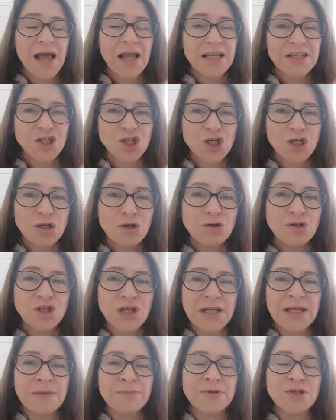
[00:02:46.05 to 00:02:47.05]
It's
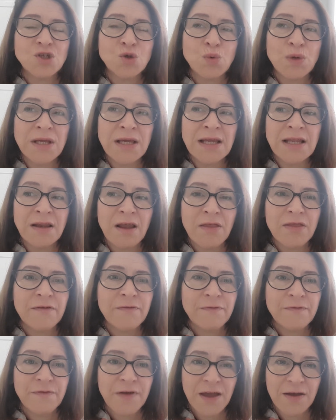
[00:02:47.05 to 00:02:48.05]
usually between the
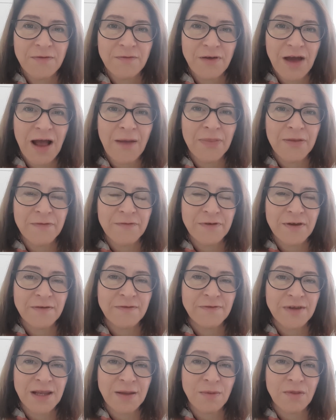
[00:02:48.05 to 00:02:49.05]
5th and the
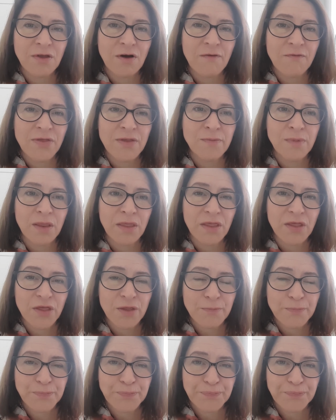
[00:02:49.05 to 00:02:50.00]
15th of the month.